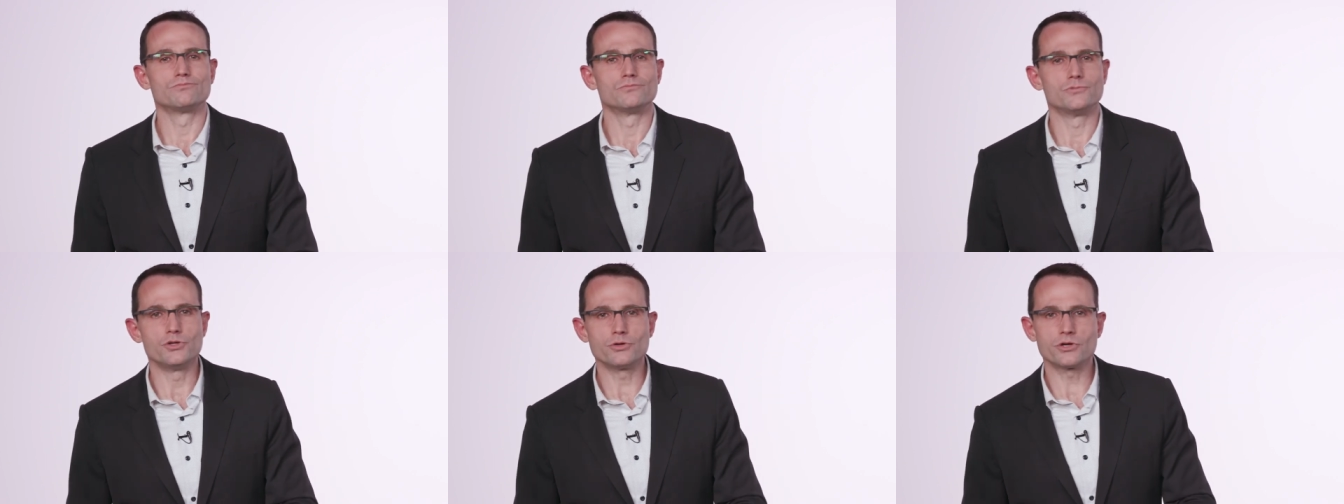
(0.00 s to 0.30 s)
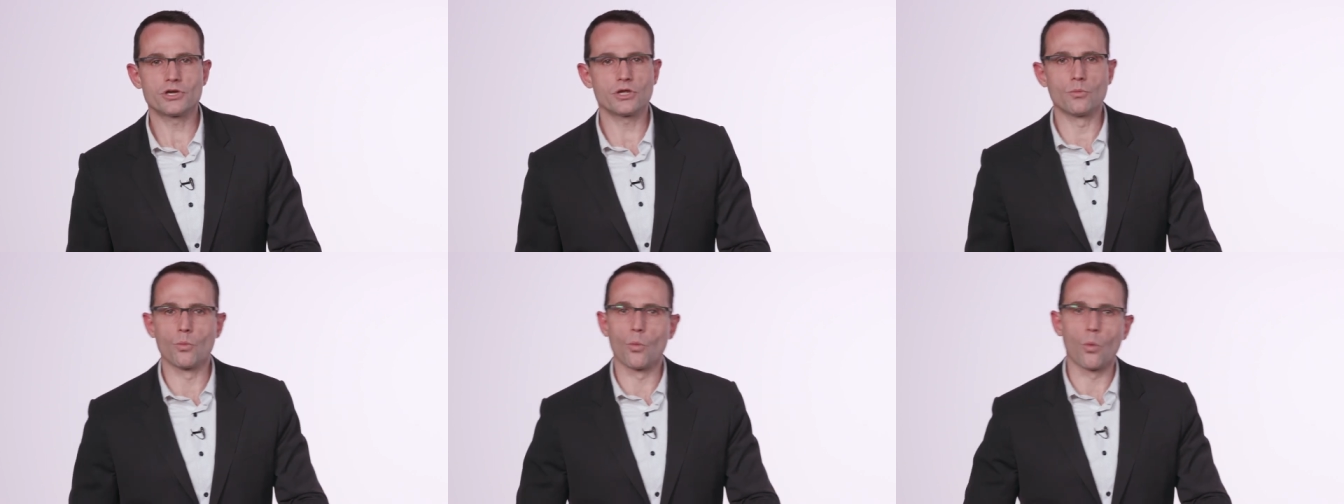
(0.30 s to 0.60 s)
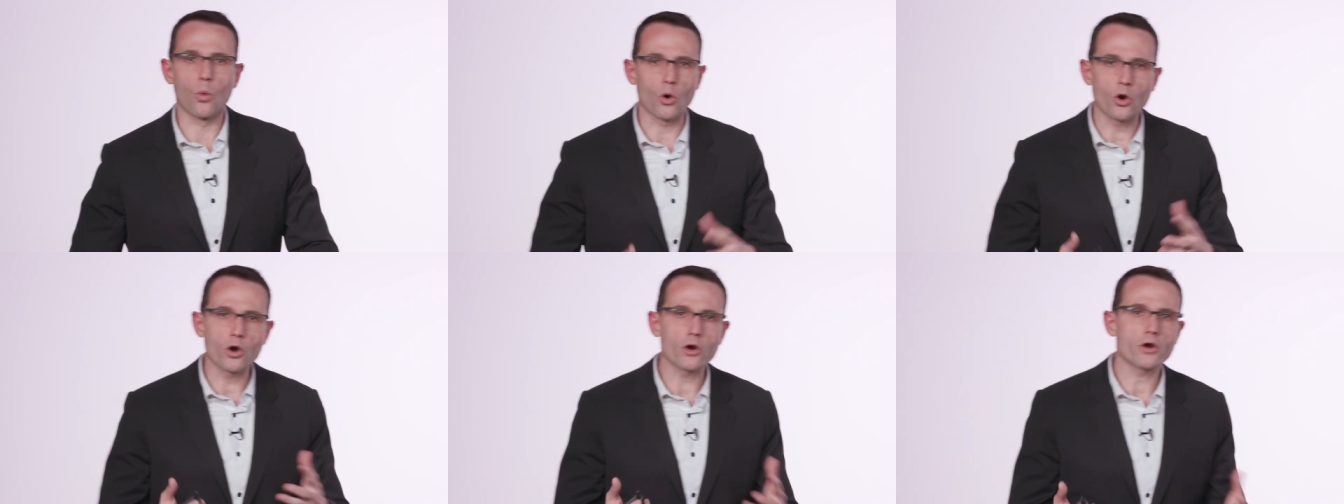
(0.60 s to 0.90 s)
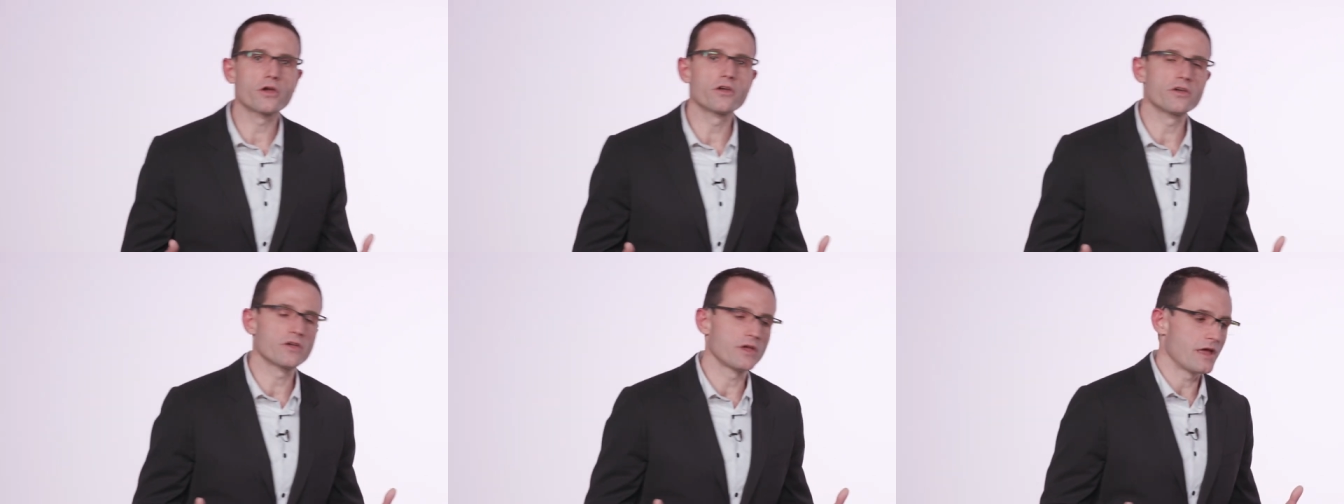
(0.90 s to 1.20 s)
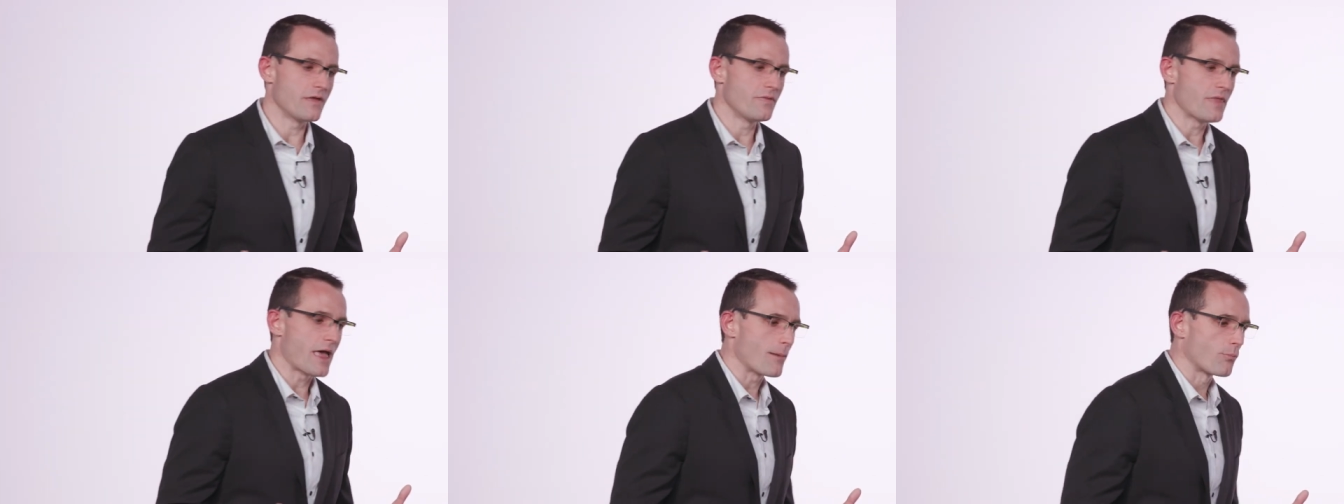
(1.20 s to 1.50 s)
You can work
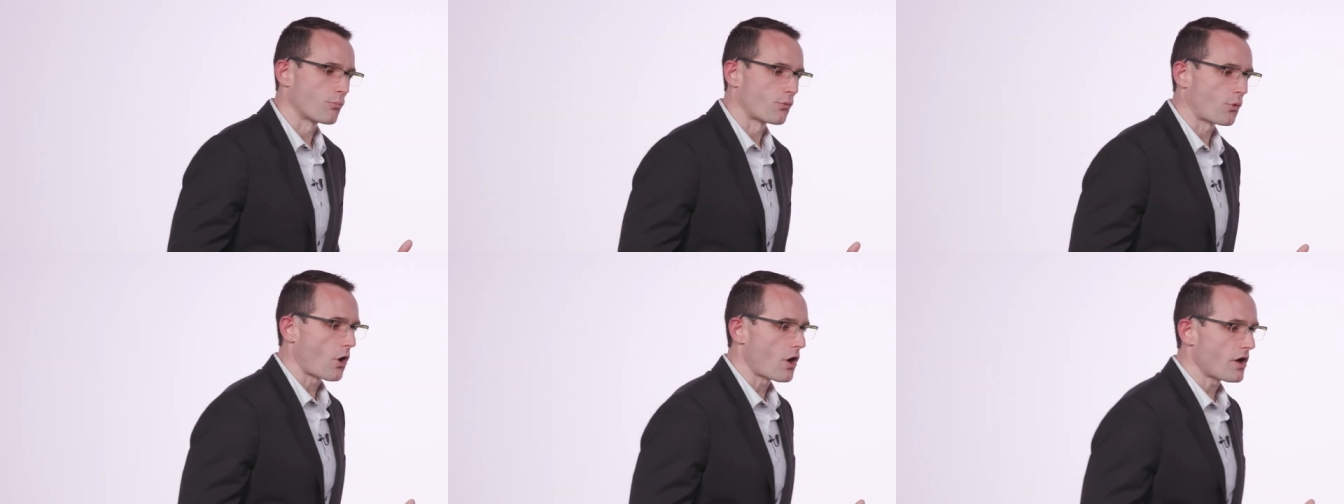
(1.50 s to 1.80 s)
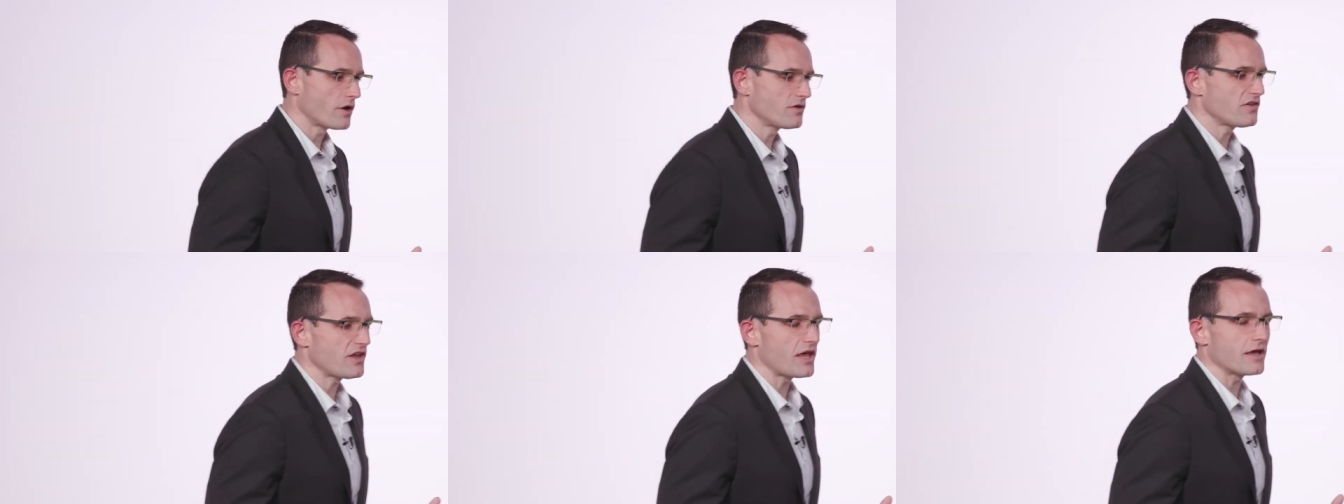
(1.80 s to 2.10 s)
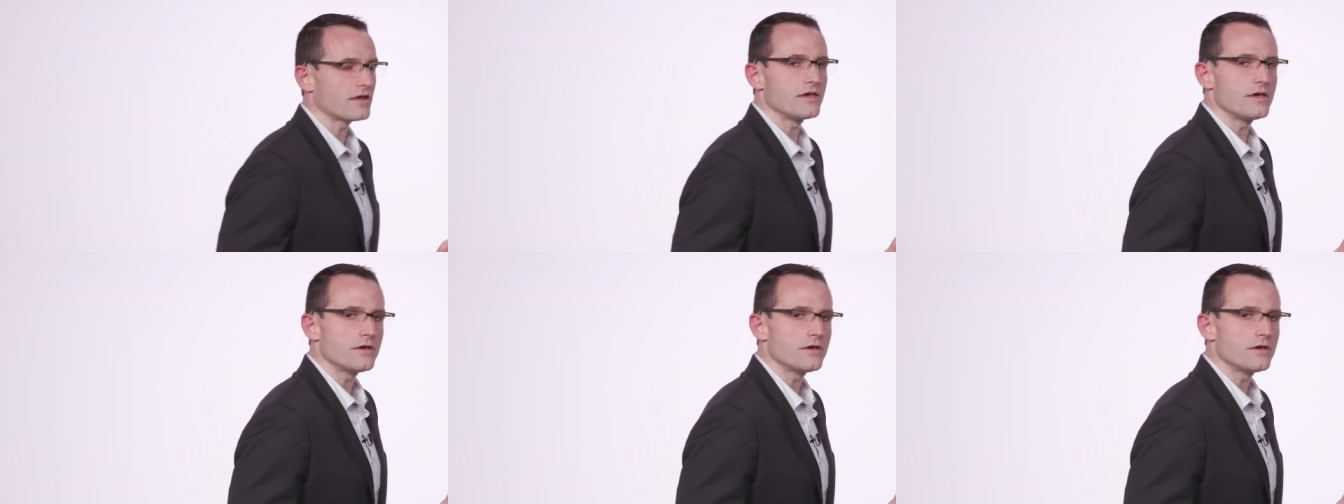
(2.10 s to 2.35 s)
in that broad tech